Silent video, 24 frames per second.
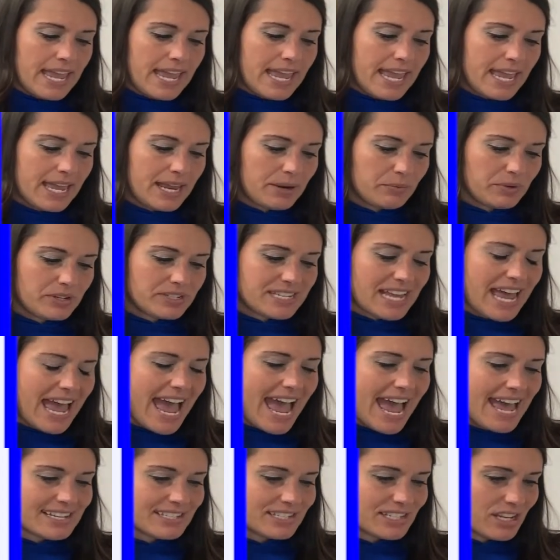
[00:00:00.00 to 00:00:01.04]
and was
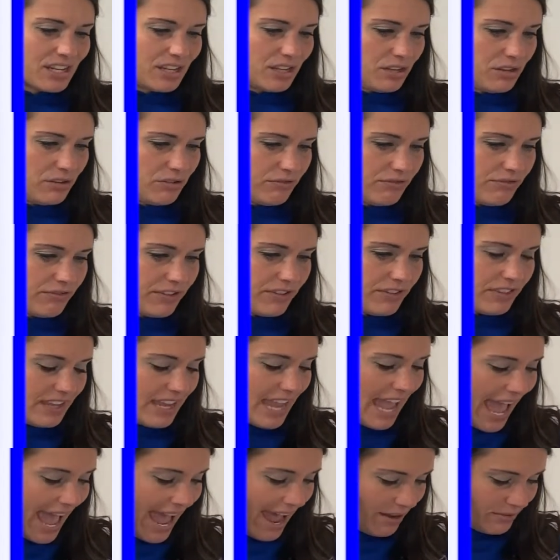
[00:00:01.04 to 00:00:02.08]
asking you for the
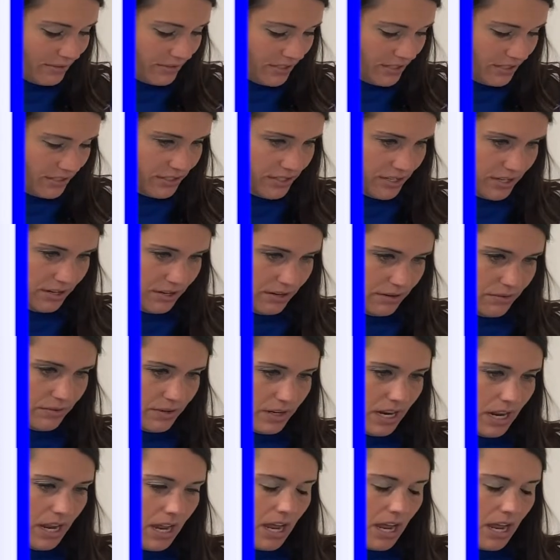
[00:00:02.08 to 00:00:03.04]
altitude.